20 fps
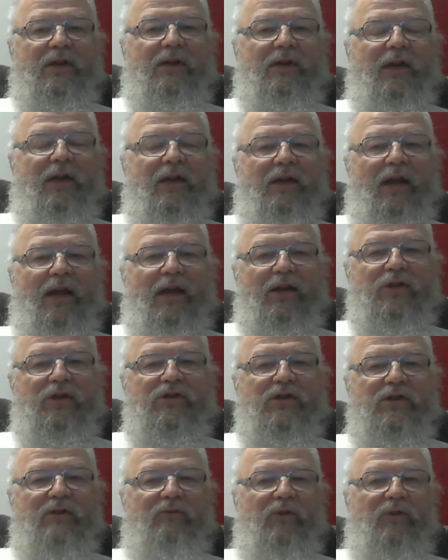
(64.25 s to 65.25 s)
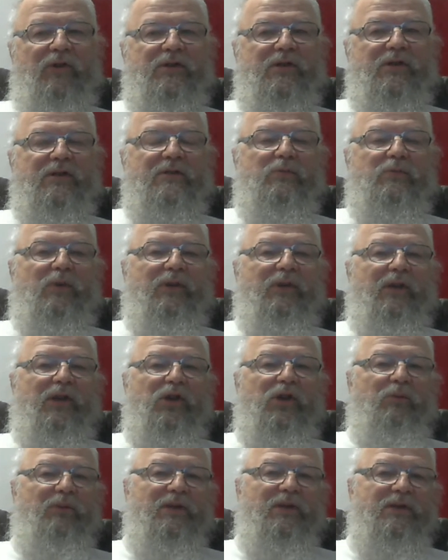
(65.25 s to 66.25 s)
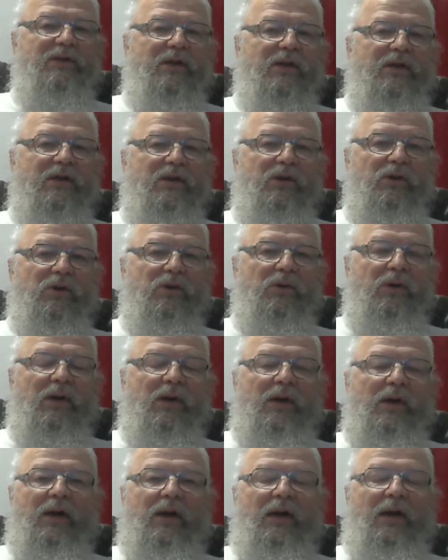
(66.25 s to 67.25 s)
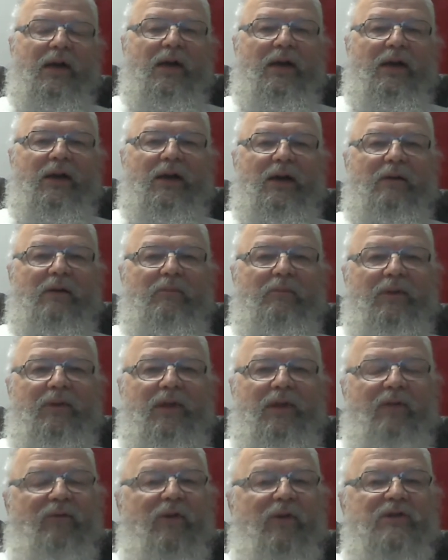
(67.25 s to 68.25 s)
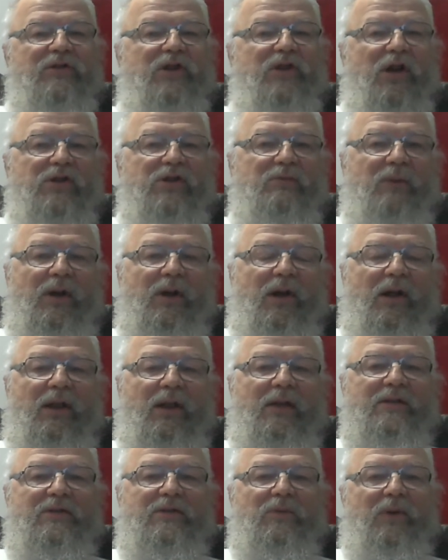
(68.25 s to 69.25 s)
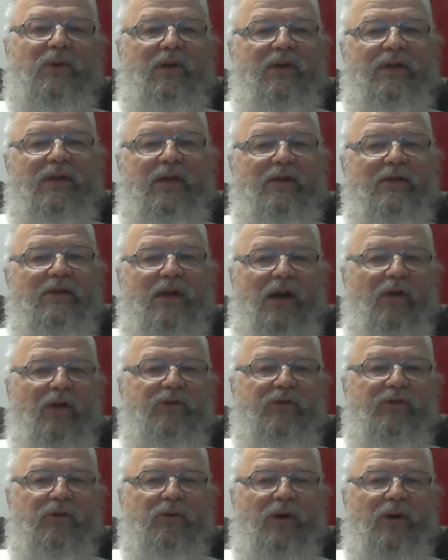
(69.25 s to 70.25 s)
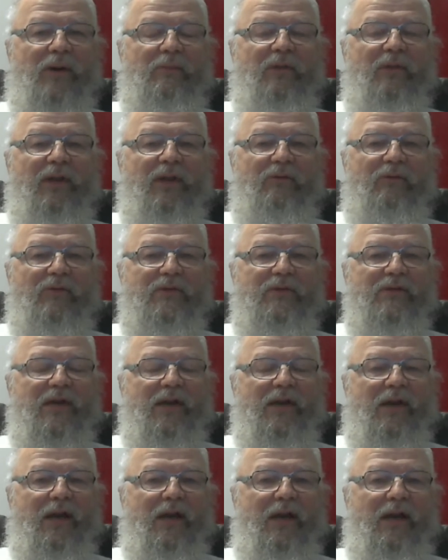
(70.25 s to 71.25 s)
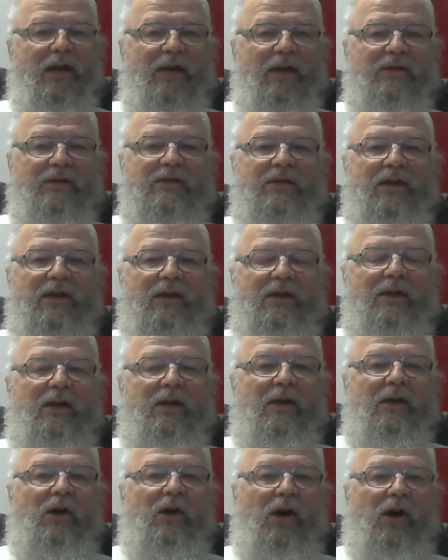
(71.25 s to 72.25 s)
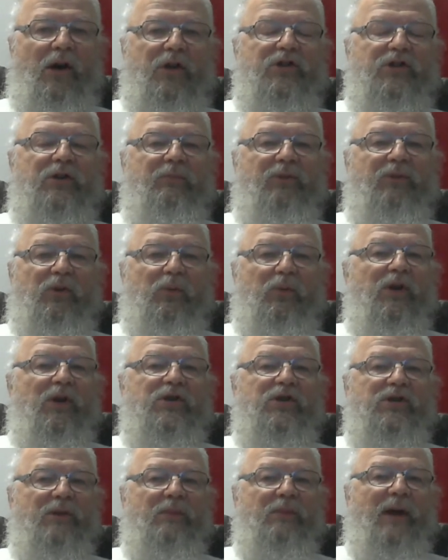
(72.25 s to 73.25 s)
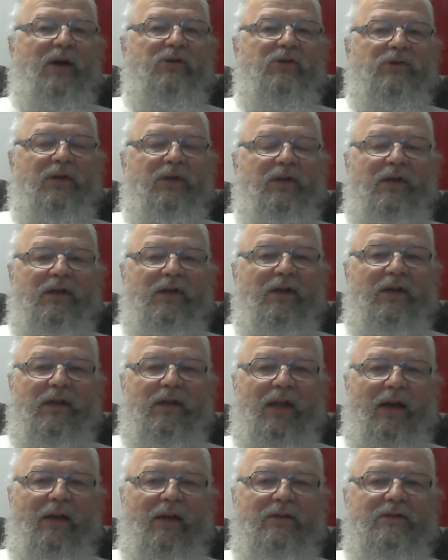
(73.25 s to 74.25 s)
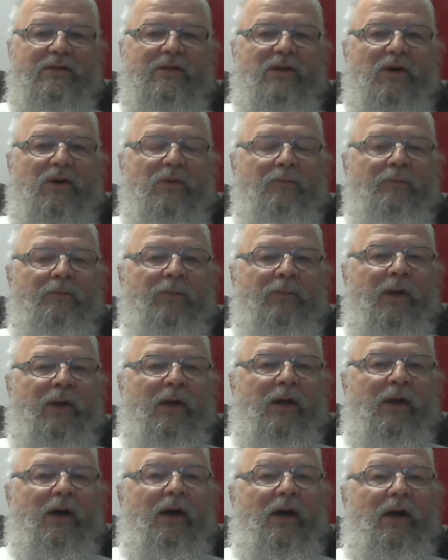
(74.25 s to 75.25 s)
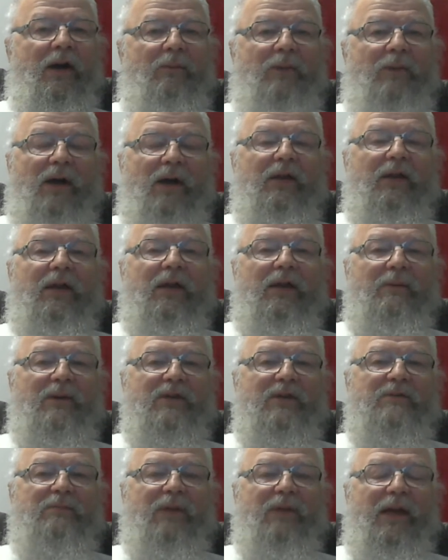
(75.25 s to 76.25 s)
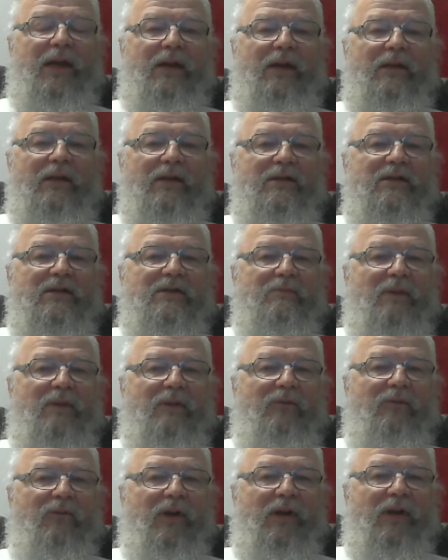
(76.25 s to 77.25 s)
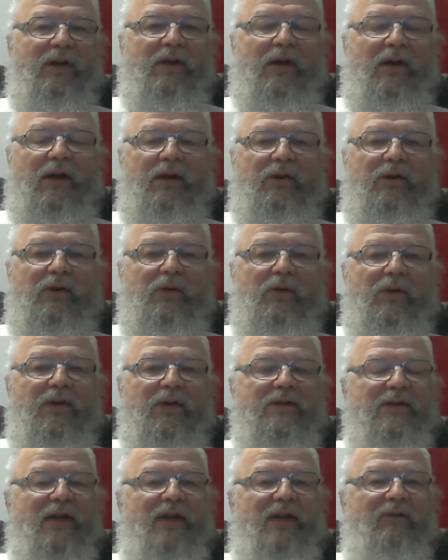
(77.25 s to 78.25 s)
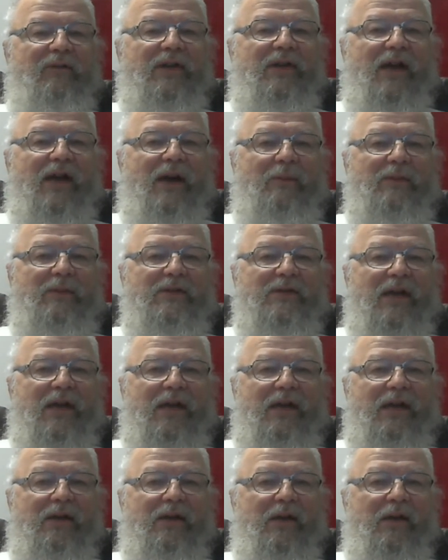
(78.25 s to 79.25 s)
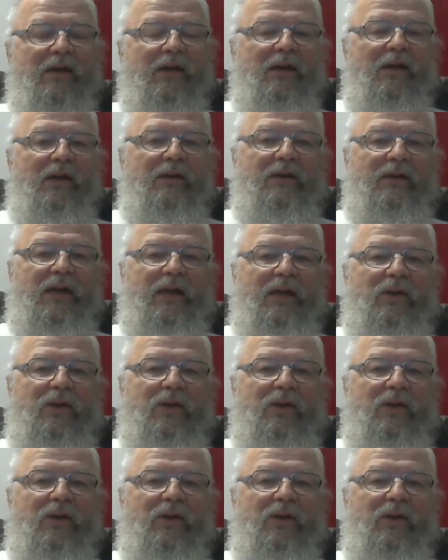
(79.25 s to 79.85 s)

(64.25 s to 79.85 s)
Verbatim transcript: technology versus what the humans can do, and uh, give his judgment call as to what he thinks. He also, I believe, was in an incident on a ship too where a ship actually did collide. So um, I'll let him explain it. This is my friend uh, known as Navy Thomas 8. Take it